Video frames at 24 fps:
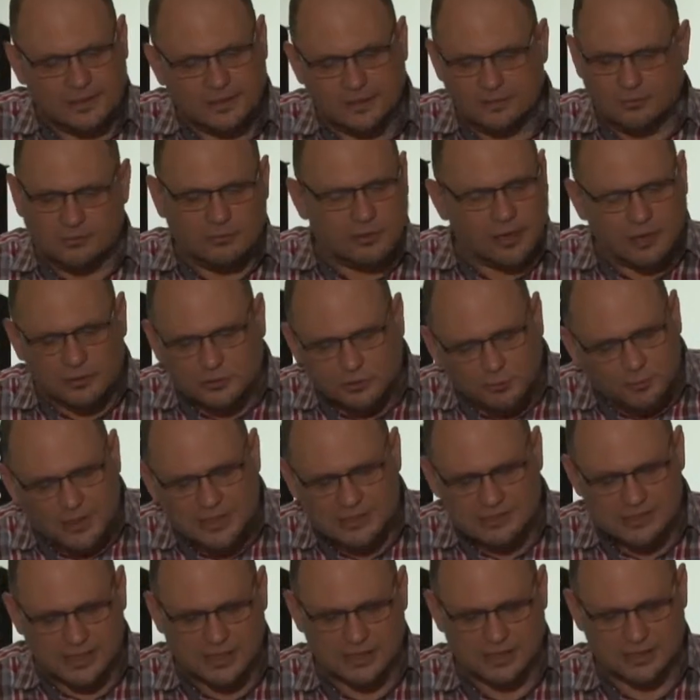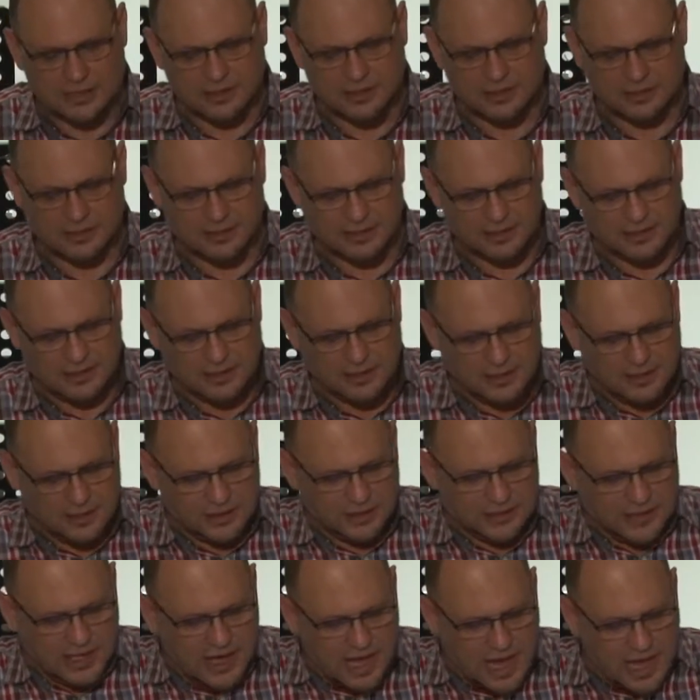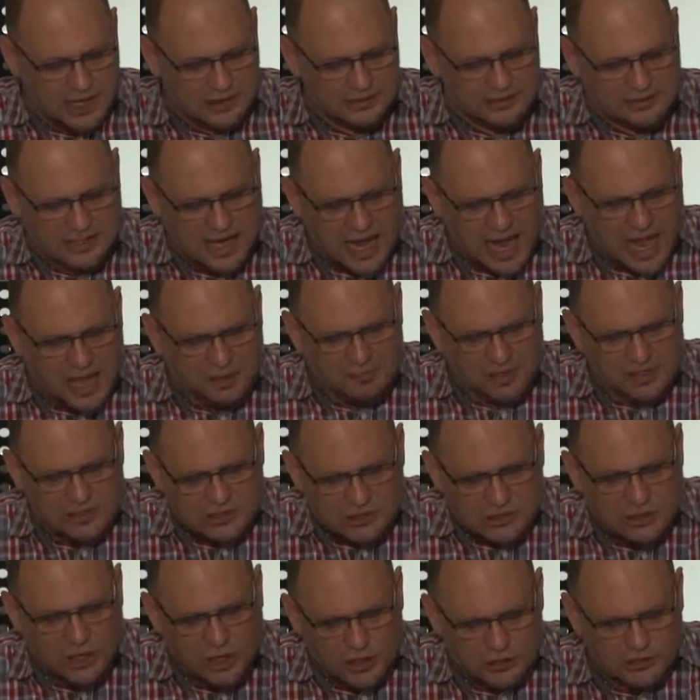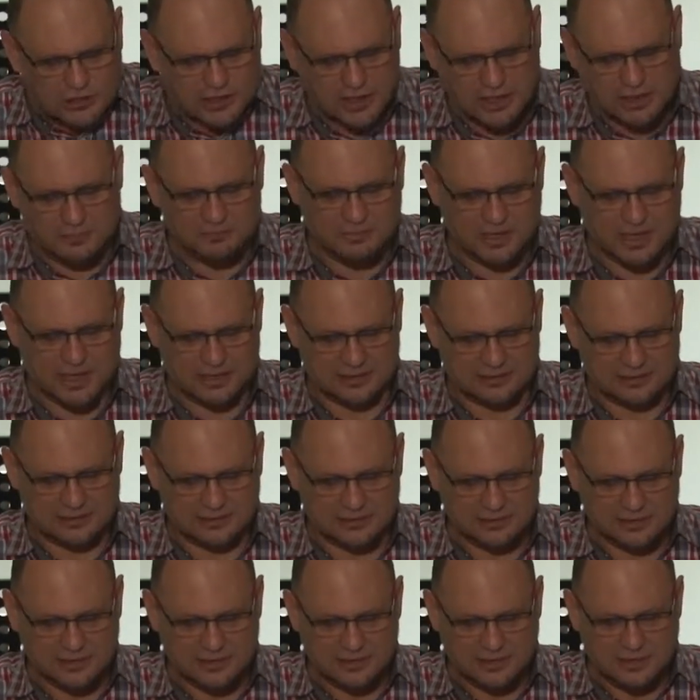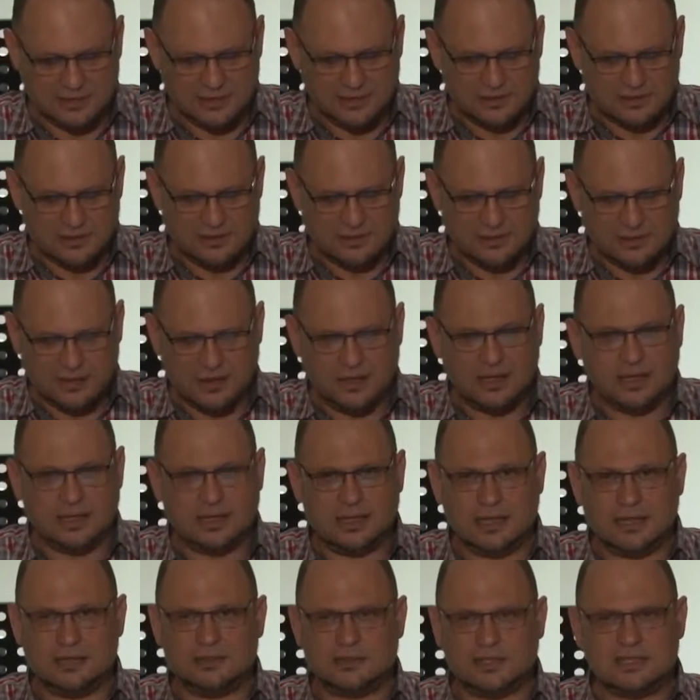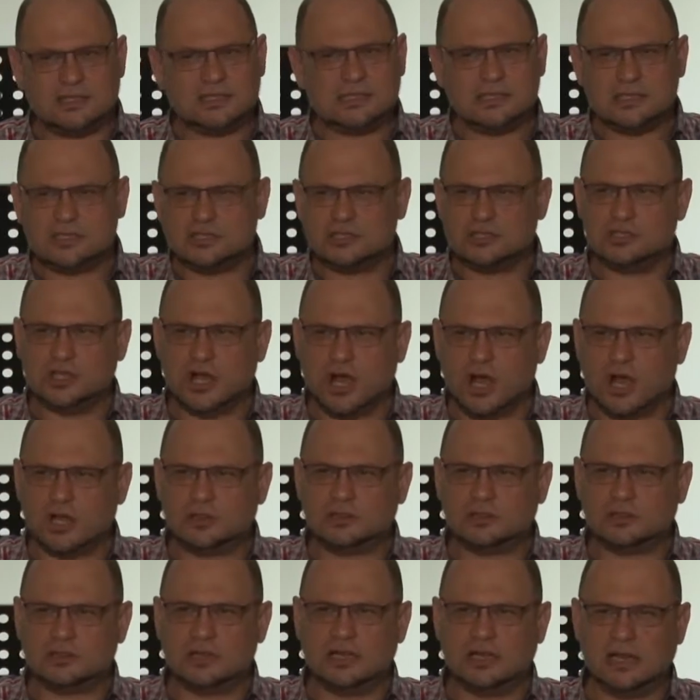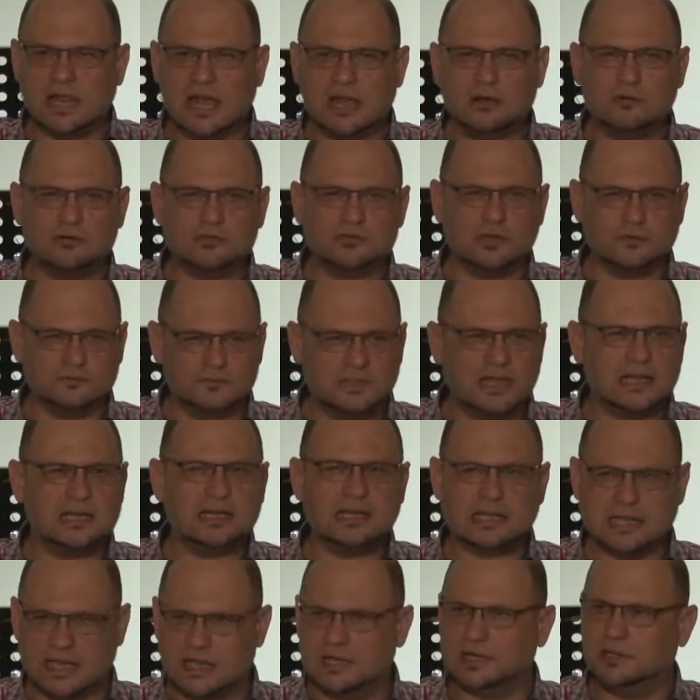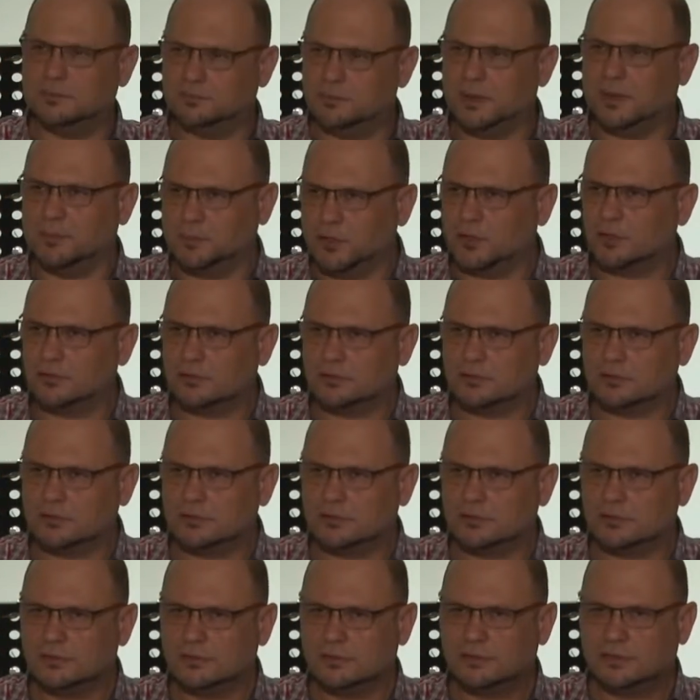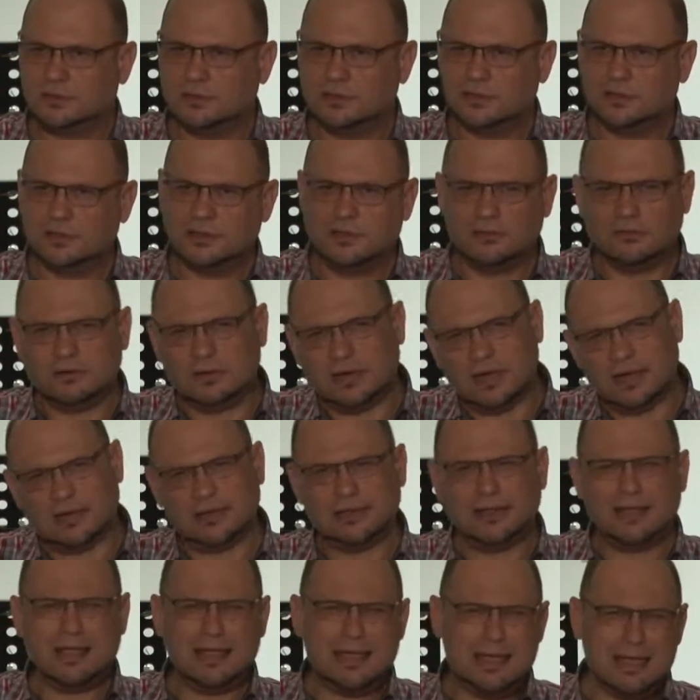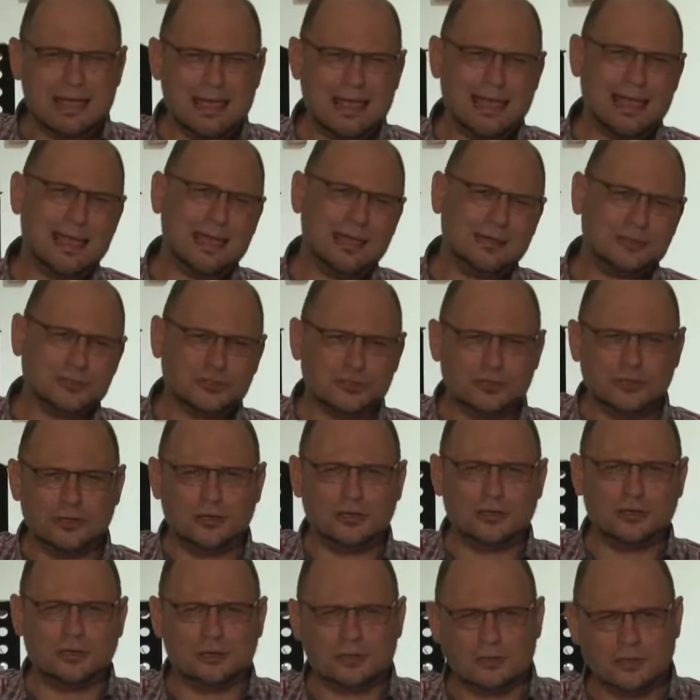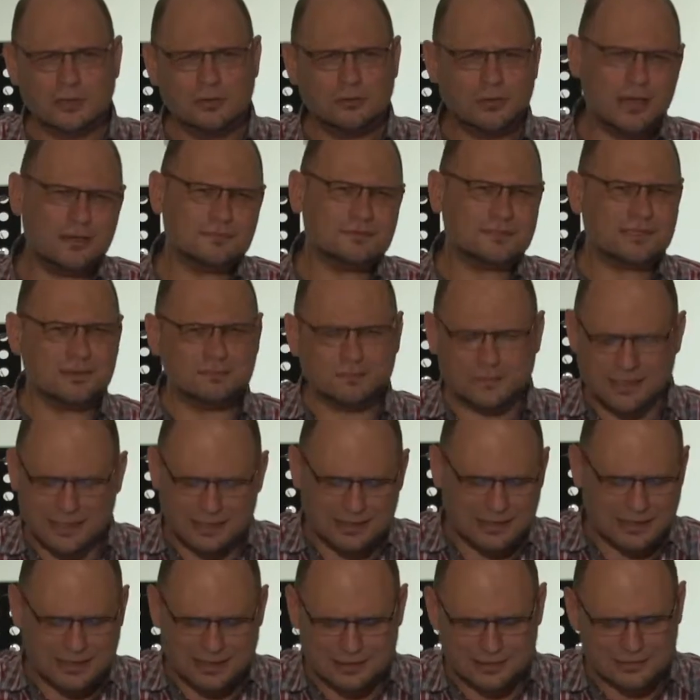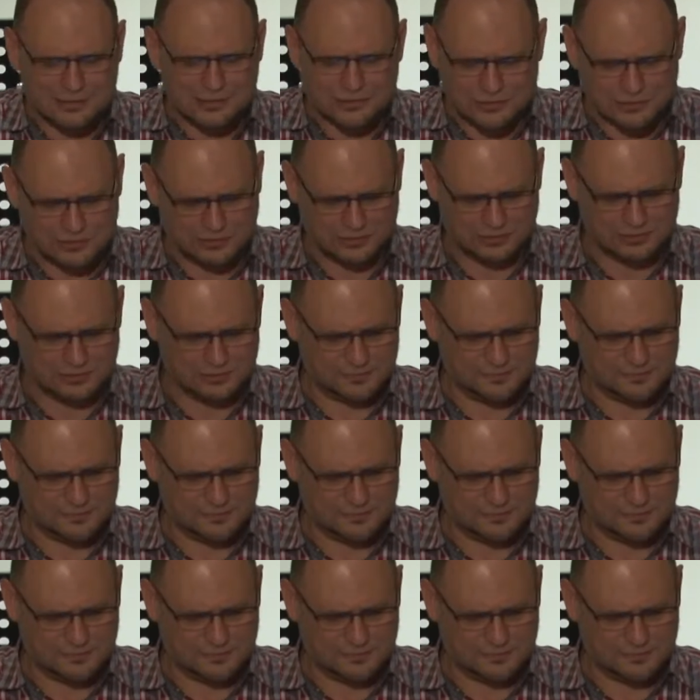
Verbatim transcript: Uh, we are too busy. The time has not come yet. And this is not the language of dedicated people. They were like, yeah, sure, we have something else to do.